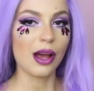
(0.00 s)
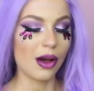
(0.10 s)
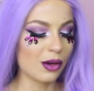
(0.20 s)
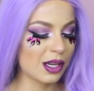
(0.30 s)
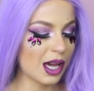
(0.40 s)

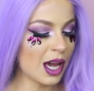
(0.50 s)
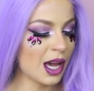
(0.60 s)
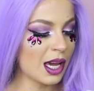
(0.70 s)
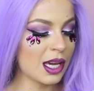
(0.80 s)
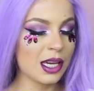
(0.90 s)

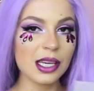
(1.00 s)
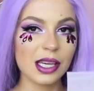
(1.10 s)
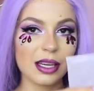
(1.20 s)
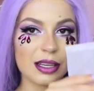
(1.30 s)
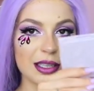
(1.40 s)
Okay,
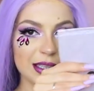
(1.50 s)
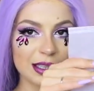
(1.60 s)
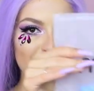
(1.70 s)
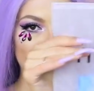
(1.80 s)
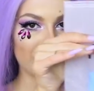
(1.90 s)
here's
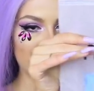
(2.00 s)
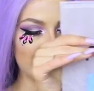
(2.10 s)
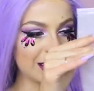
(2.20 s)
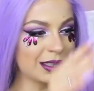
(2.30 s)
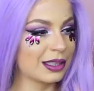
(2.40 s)
the
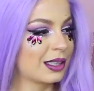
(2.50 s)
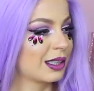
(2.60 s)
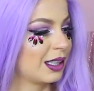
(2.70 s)
first next